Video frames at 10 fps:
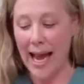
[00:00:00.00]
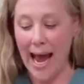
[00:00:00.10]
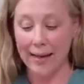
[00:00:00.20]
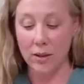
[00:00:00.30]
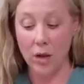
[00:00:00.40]

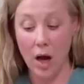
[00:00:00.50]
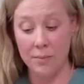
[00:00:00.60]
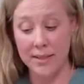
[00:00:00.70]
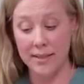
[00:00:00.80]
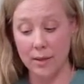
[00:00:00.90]
and it'll
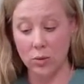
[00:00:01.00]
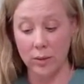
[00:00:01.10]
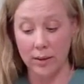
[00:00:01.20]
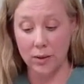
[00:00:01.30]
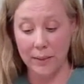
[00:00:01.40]
come sealed
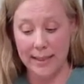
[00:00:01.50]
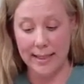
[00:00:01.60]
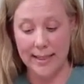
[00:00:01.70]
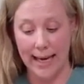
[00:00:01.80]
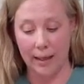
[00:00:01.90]
with a little piece
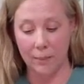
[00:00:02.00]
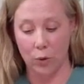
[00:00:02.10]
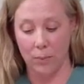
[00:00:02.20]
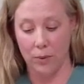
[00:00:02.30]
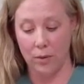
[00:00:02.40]
of tape.
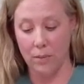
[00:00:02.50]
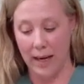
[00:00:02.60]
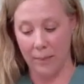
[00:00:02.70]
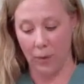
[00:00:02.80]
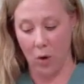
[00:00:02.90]
You can pull the
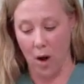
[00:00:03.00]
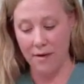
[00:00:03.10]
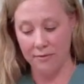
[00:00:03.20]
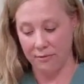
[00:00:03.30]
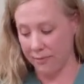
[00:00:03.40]
paper
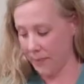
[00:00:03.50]
off,